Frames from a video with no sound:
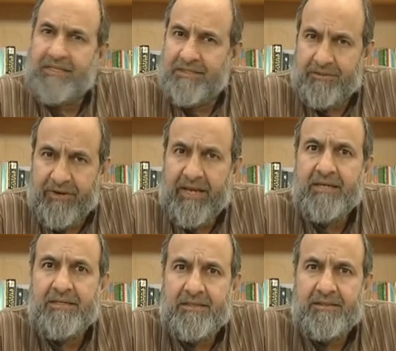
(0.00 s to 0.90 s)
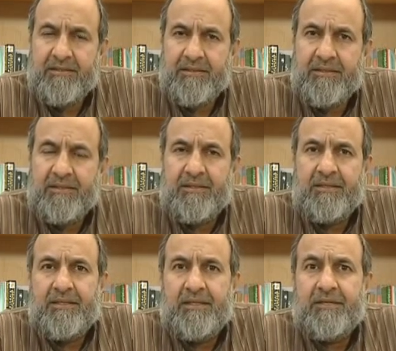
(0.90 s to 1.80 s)
Is it a reality?
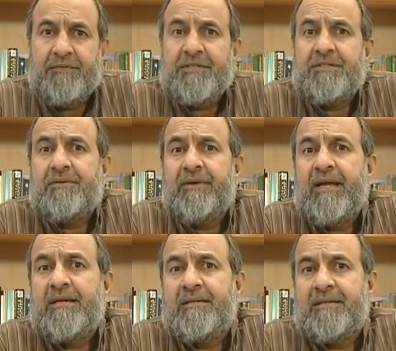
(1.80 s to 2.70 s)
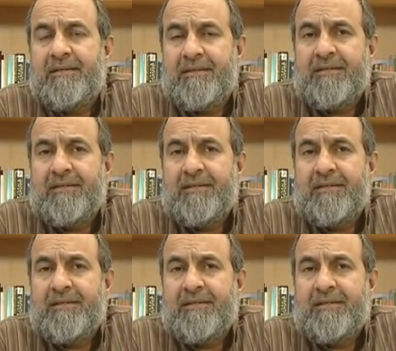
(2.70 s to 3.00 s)
If it is a reality,